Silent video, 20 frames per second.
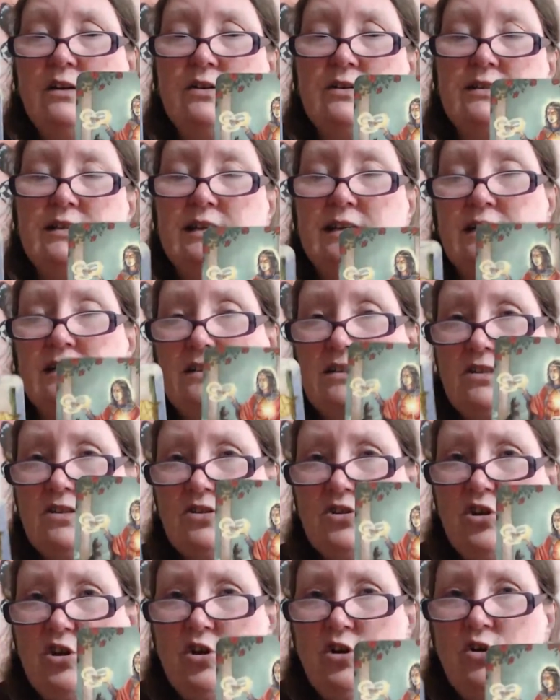because they can
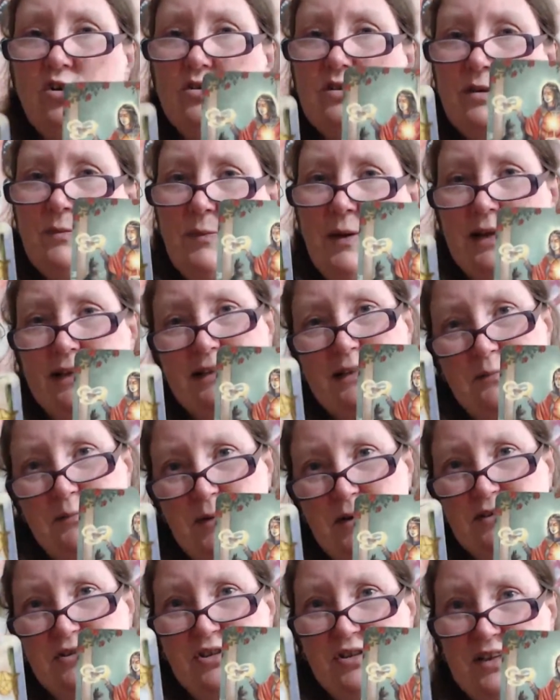start to make the
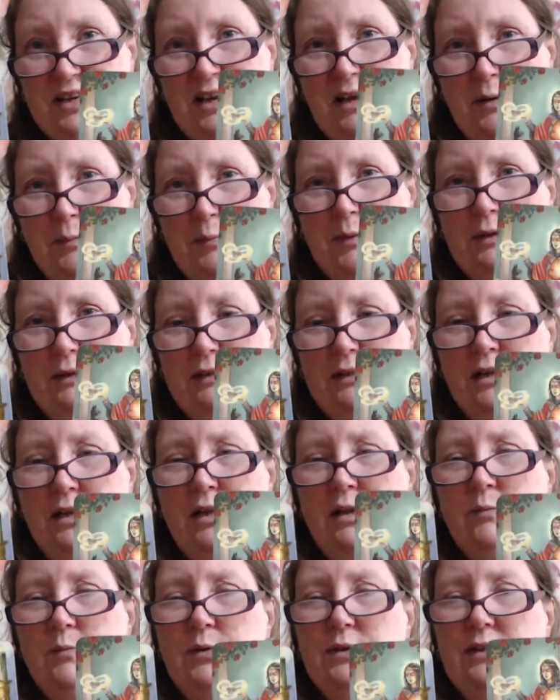magic happen,
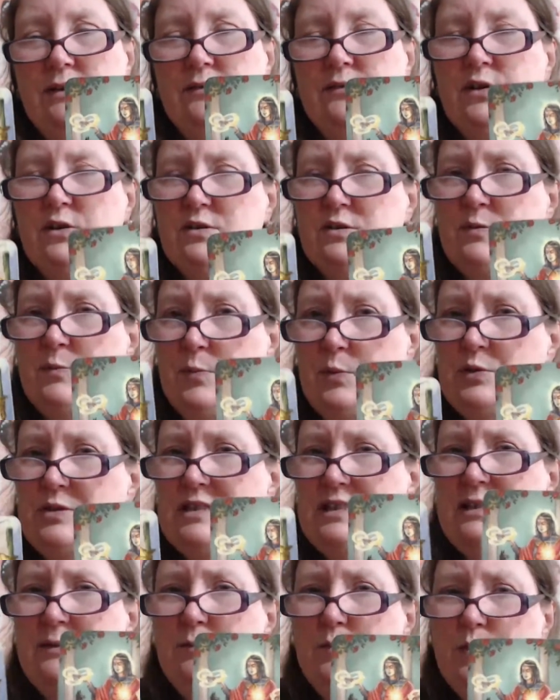but they've got to
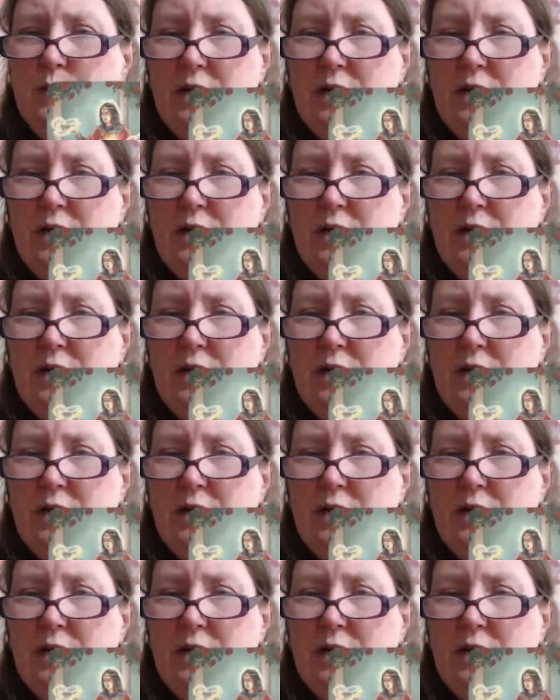put it in